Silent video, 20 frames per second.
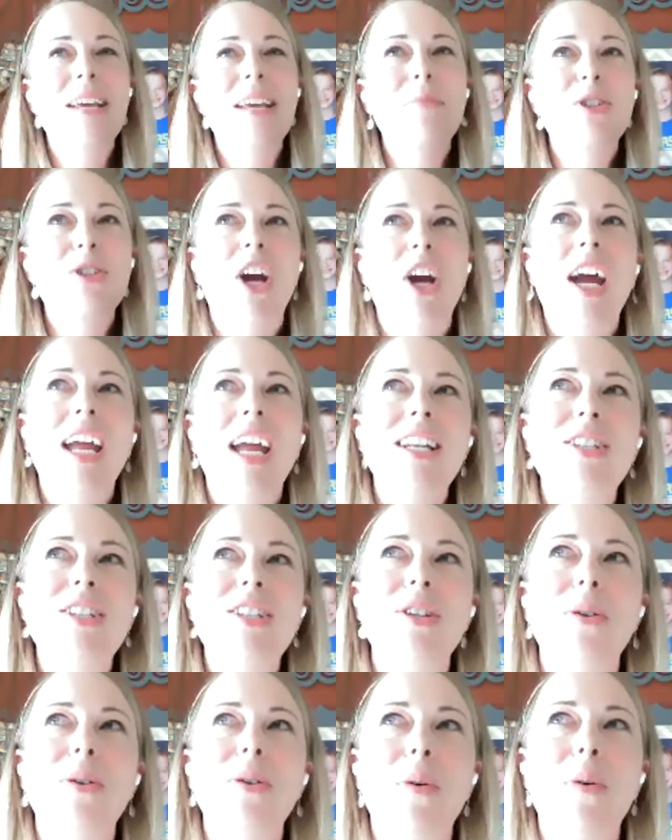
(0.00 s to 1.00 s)
because I'm trying
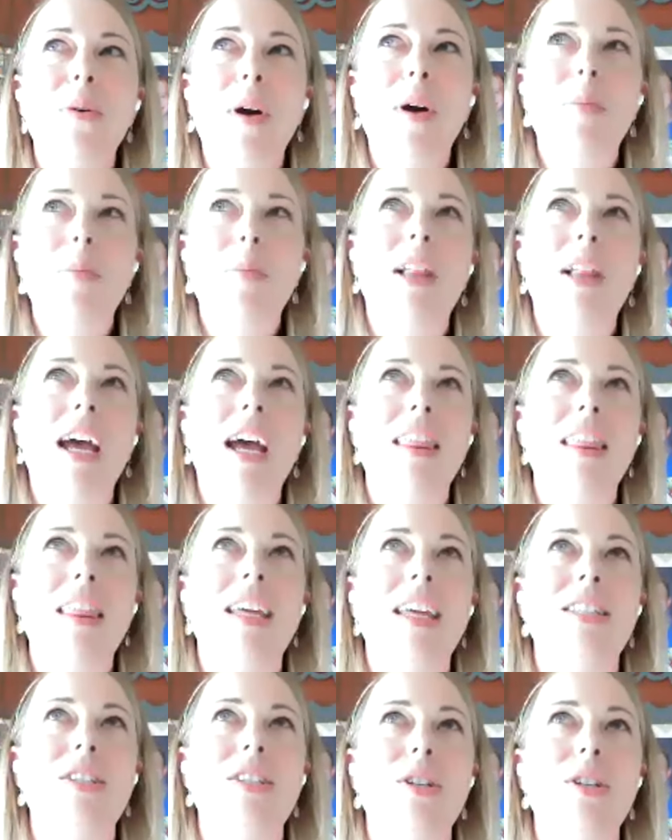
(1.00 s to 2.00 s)
to apply
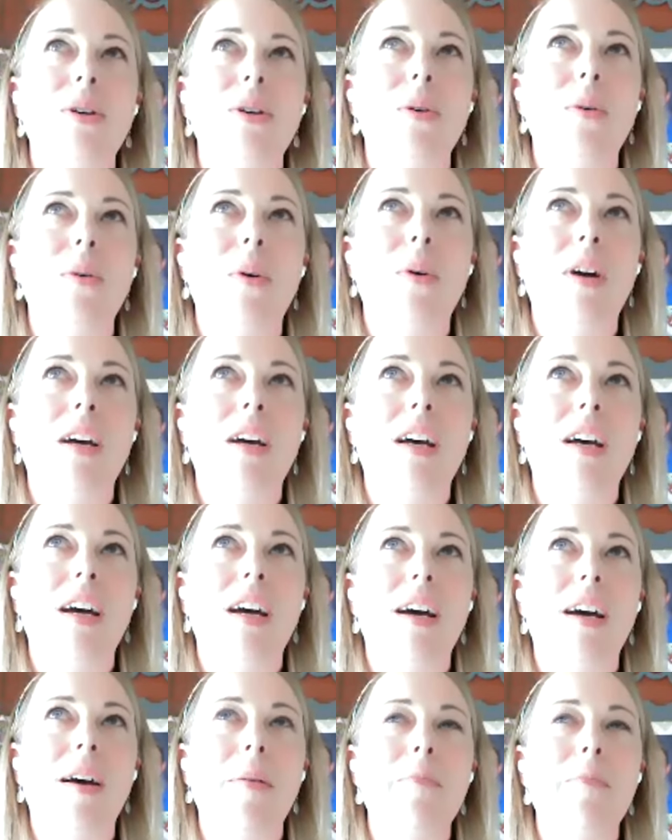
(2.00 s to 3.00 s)
this to
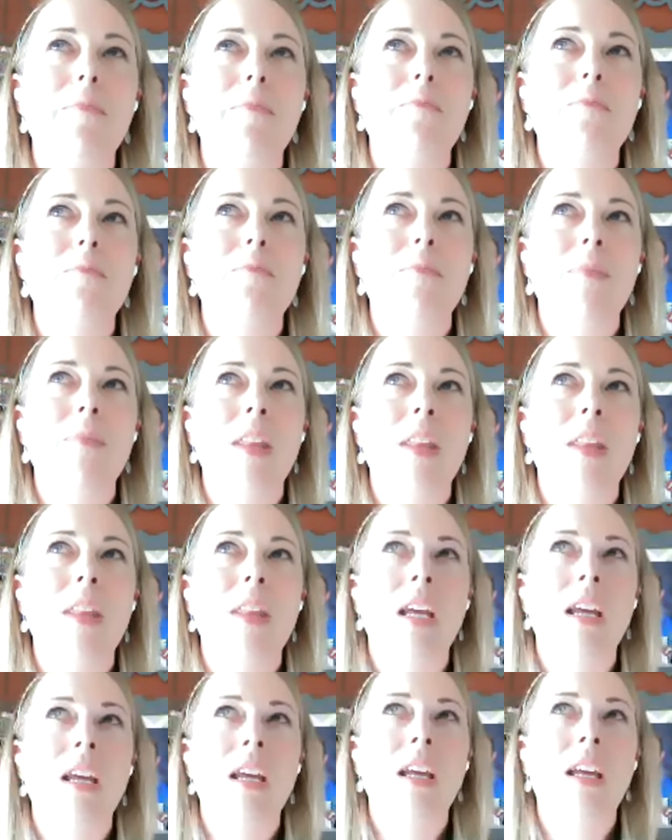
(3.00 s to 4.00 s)
um,
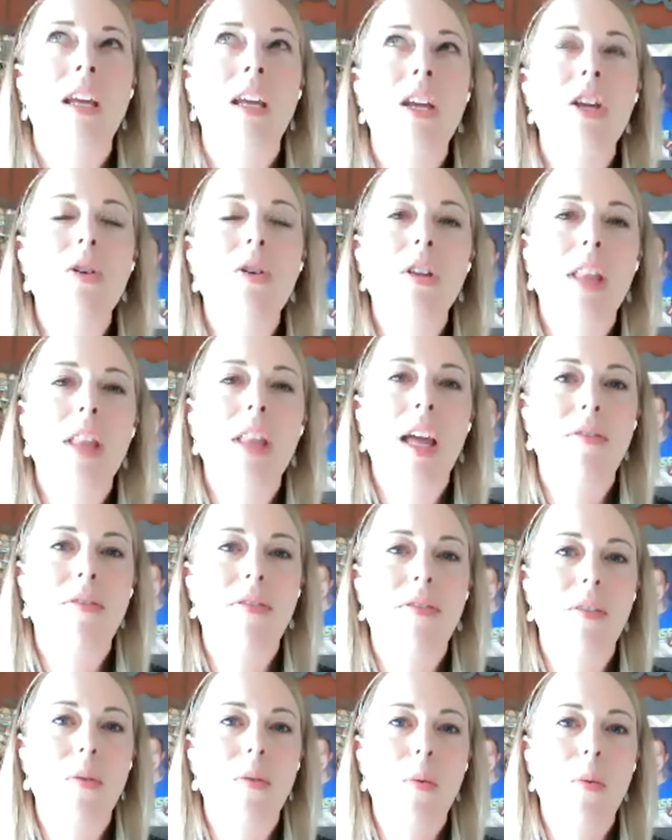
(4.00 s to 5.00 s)
your life
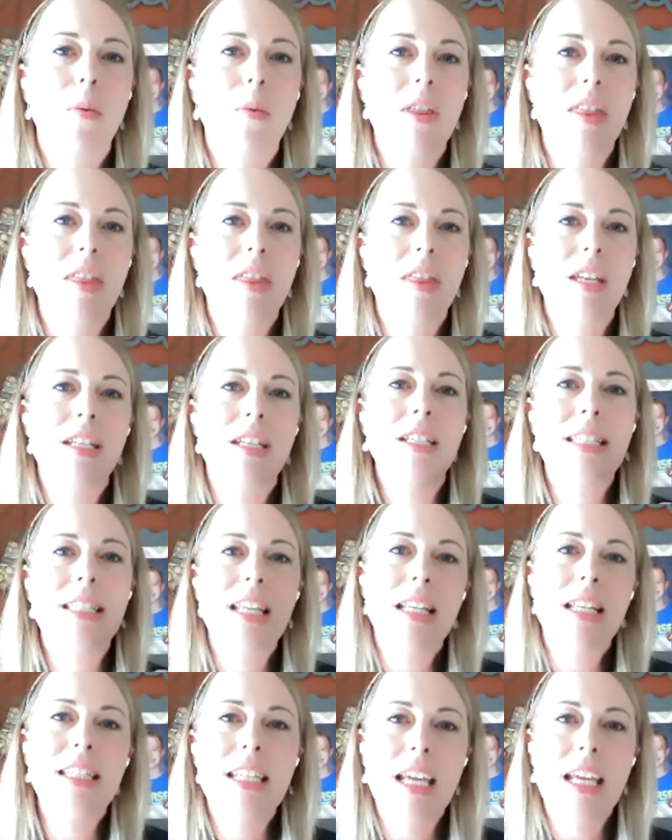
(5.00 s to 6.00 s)
within
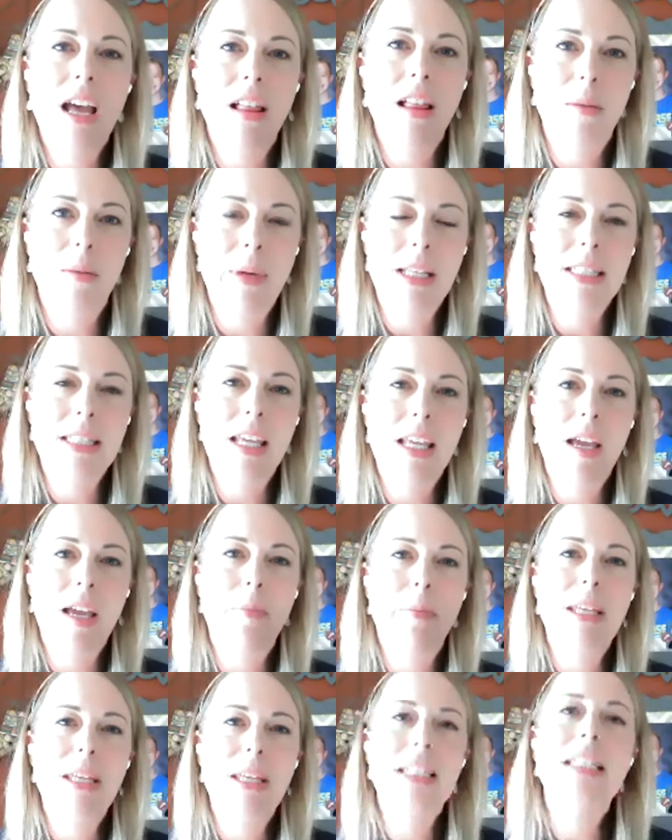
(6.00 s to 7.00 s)
Scentsy elements,
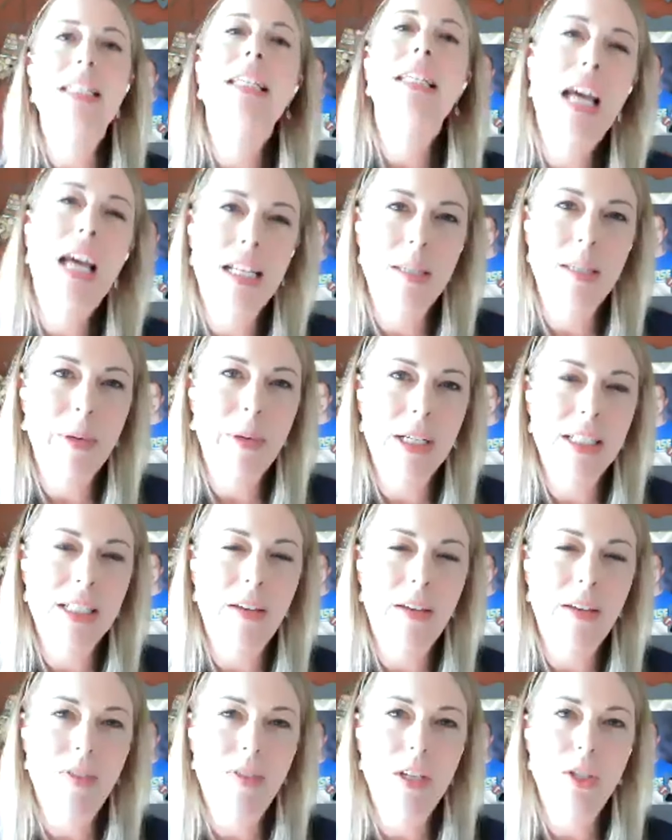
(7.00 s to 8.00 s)
like business
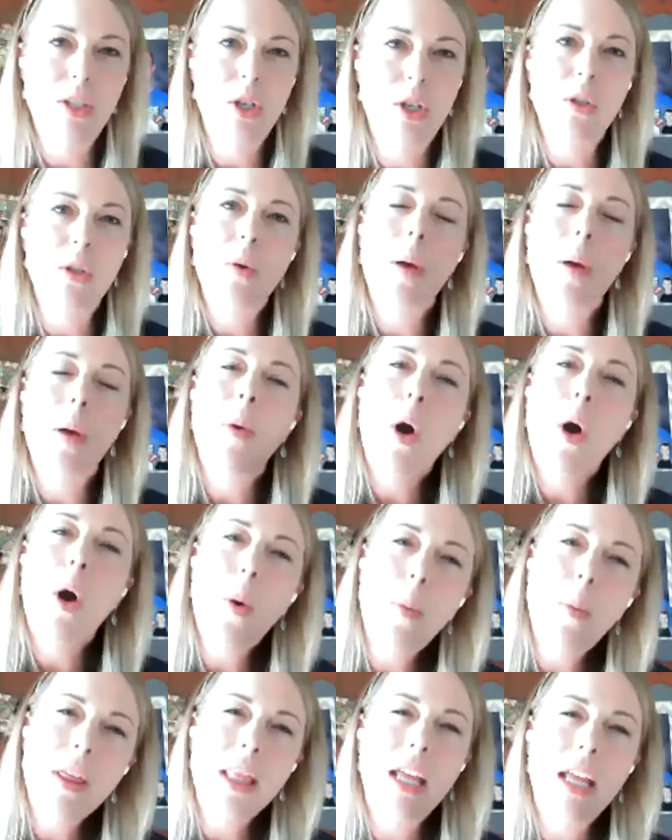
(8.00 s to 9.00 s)
aspects of this too. So I'm
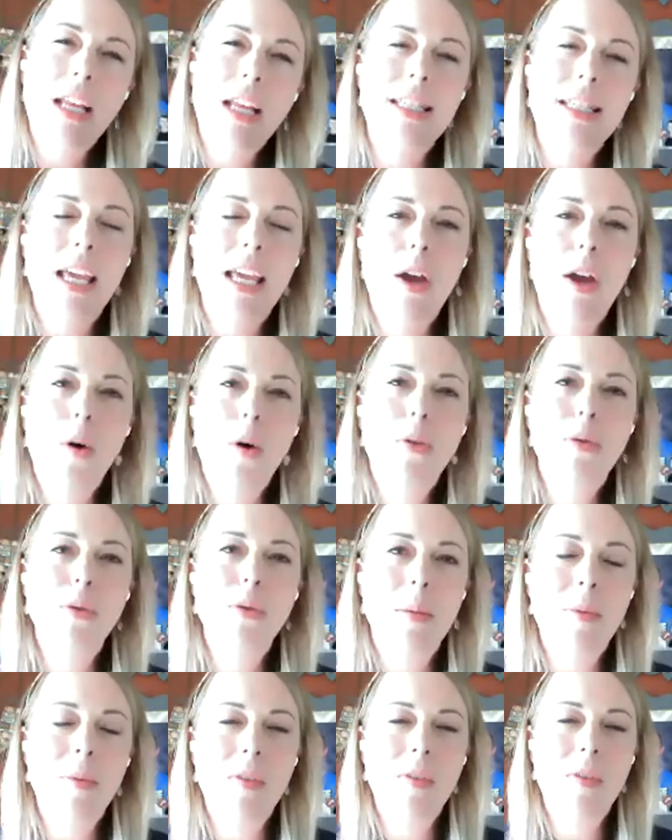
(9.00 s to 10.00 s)
hoping that as I go
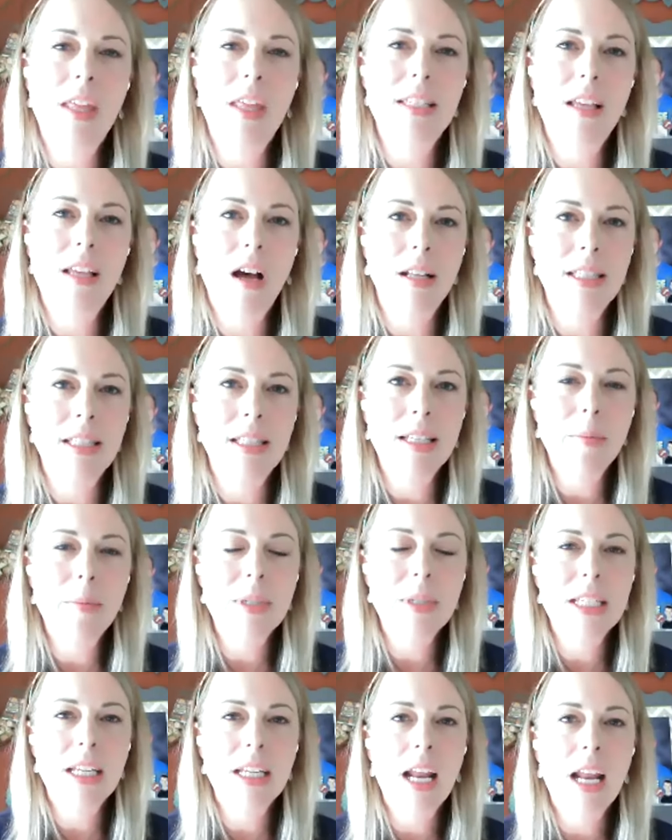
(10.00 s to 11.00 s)
through some of these
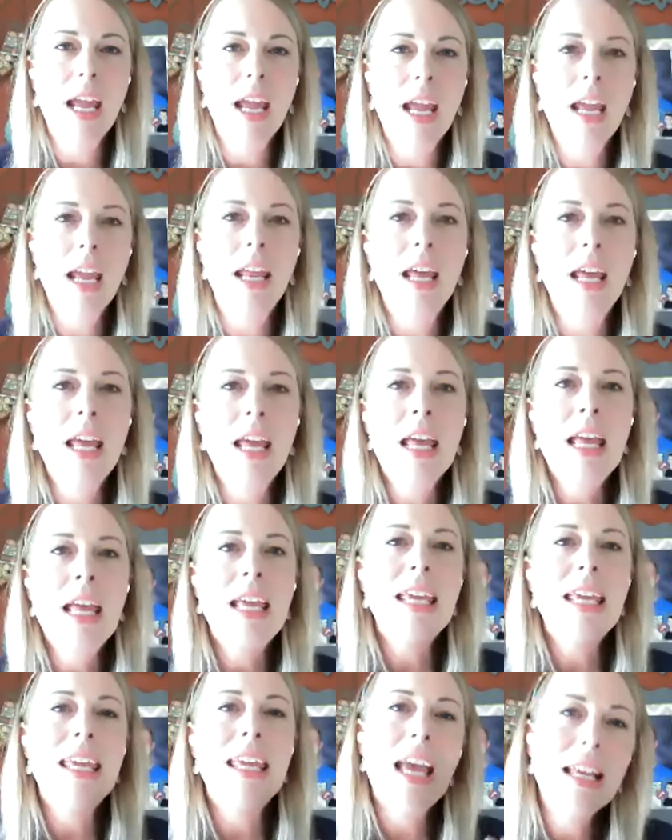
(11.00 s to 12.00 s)
concepts tonight,
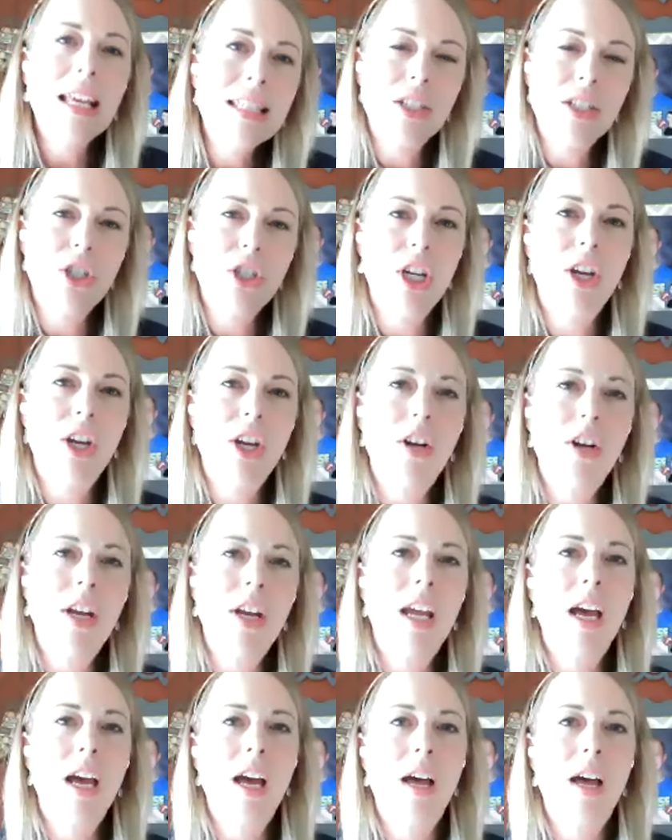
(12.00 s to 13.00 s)
yes, it's
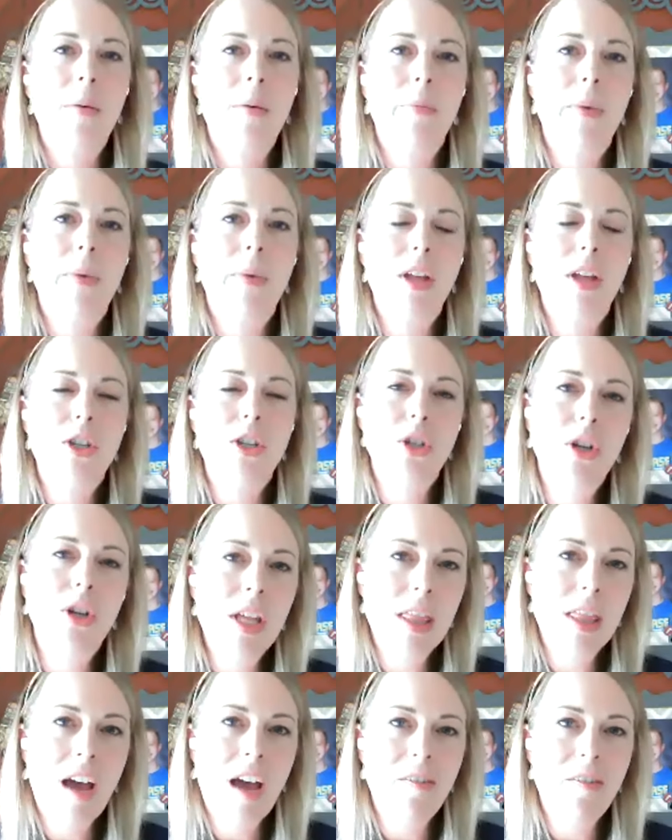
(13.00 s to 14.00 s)
sharing um, a
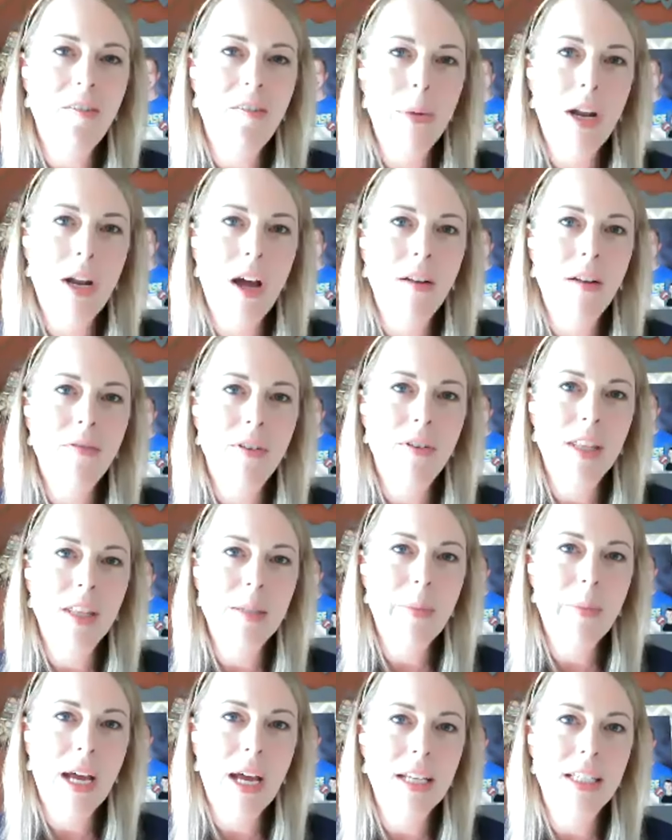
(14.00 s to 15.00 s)
journey that I've been on for
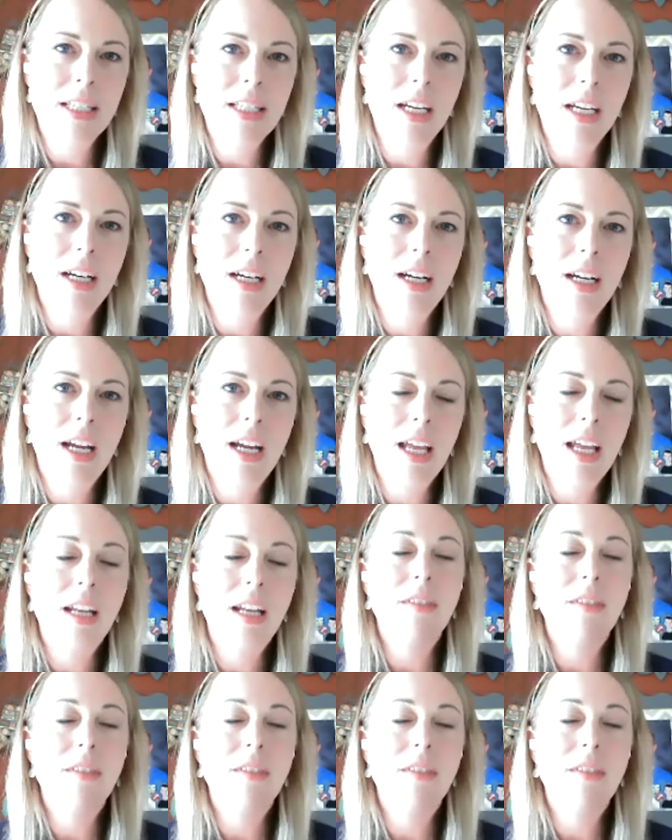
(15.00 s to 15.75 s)
this past year.